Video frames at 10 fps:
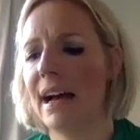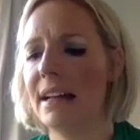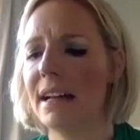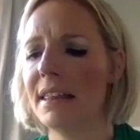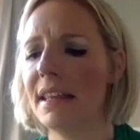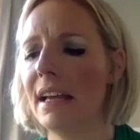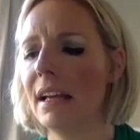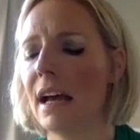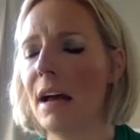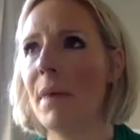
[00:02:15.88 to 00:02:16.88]
and I
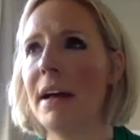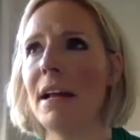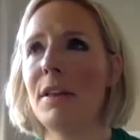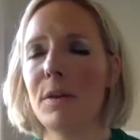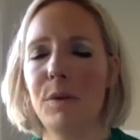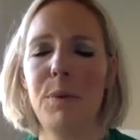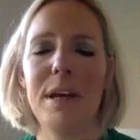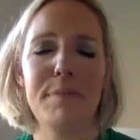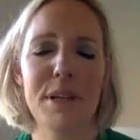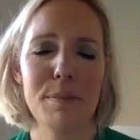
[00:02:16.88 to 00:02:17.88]
think I know that
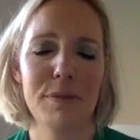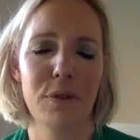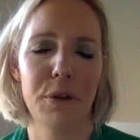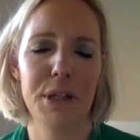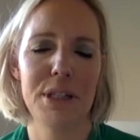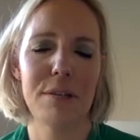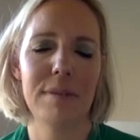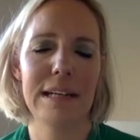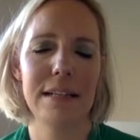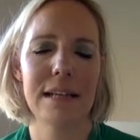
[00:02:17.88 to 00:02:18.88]
we've mentioned before you don't
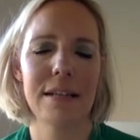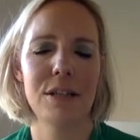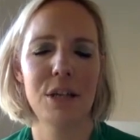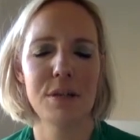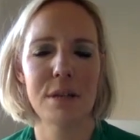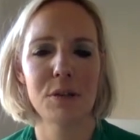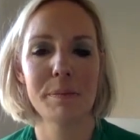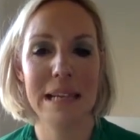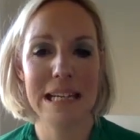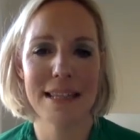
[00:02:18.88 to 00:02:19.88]
really tend to use social
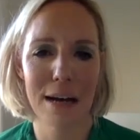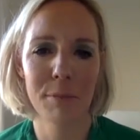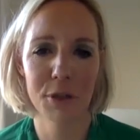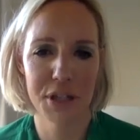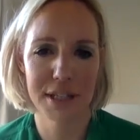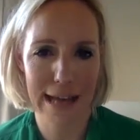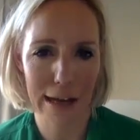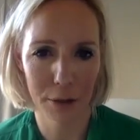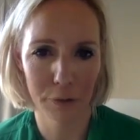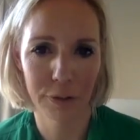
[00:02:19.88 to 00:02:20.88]
media that much
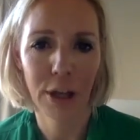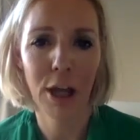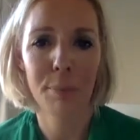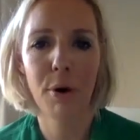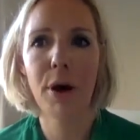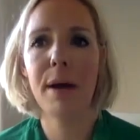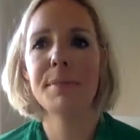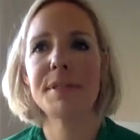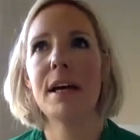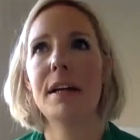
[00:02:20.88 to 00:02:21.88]
yourself, but
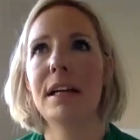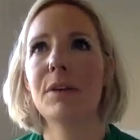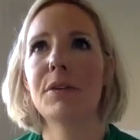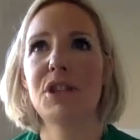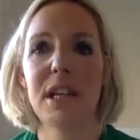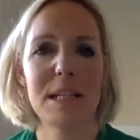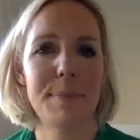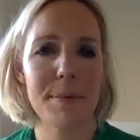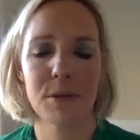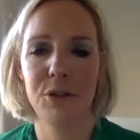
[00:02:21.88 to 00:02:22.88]
certainly other journalists,
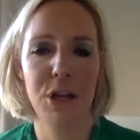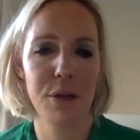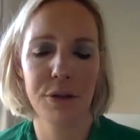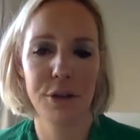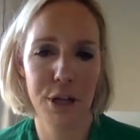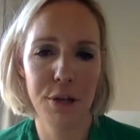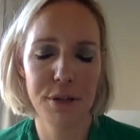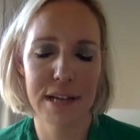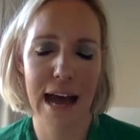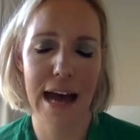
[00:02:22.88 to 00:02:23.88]
perhaps on the
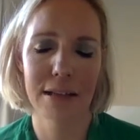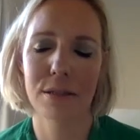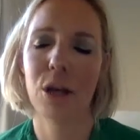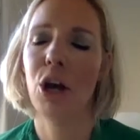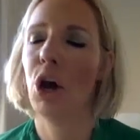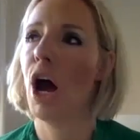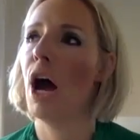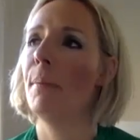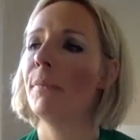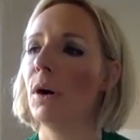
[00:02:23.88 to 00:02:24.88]
news desk.
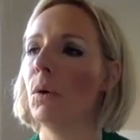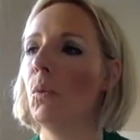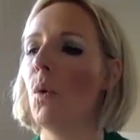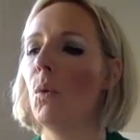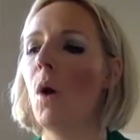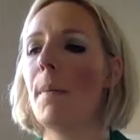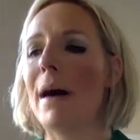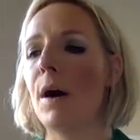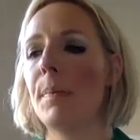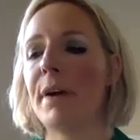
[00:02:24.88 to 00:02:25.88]
What
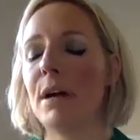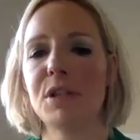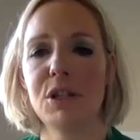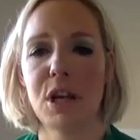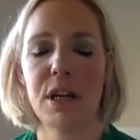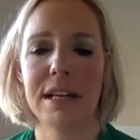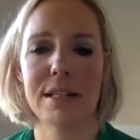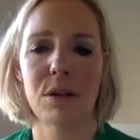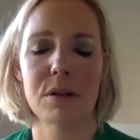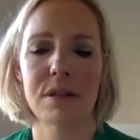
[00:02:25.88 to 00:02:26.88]
about approaching
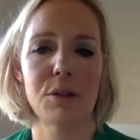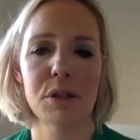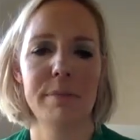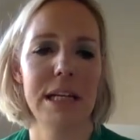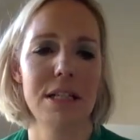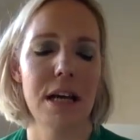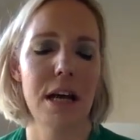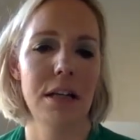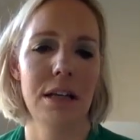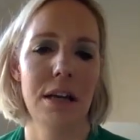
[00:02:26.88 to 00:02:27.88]
journalists on social media,
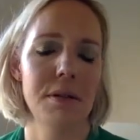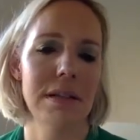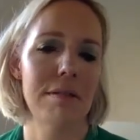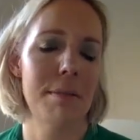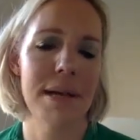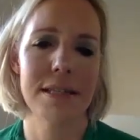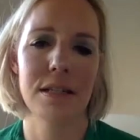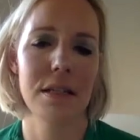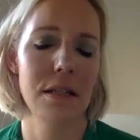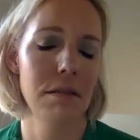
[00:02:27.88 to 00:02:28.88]
you know, and direct
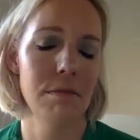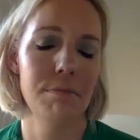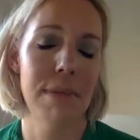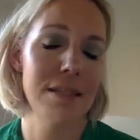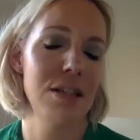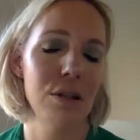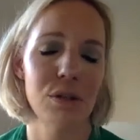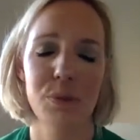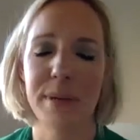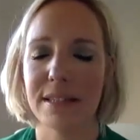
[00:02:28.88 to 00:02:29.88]
messaging on
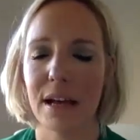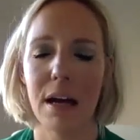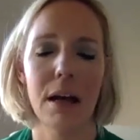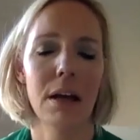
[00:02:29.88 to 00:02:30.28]
Twitter?